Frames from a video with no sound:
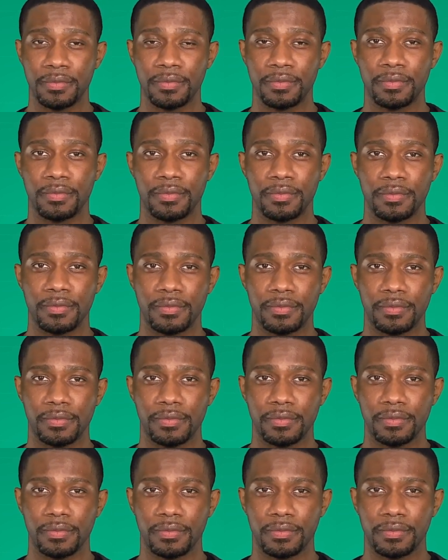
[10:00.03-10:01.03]

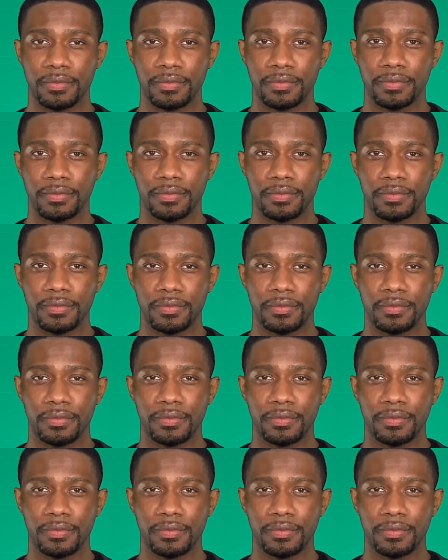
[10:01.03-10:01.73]
Nobody speaks.